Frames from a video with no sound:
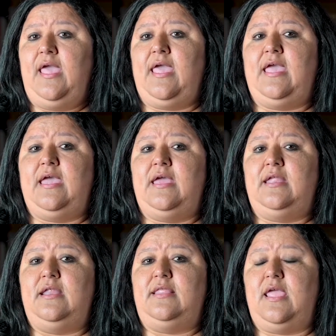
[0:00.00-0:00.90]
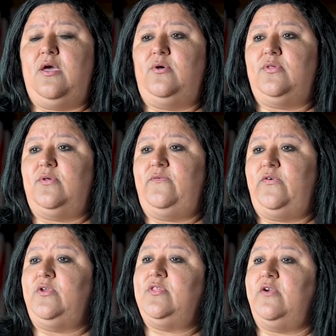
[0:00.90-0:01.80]
and they also,
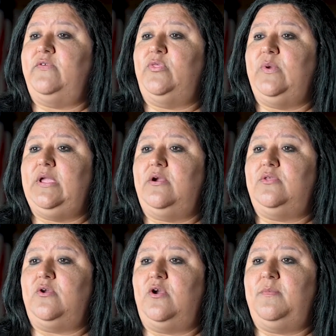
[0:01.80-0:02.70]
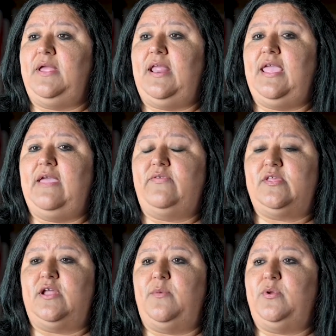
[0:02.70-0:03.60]
for a serving three-year term, and they gave
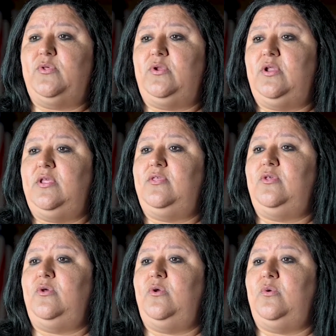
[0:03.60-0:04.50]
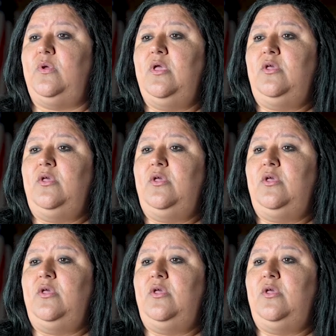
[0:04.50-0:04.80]
us an opportunity to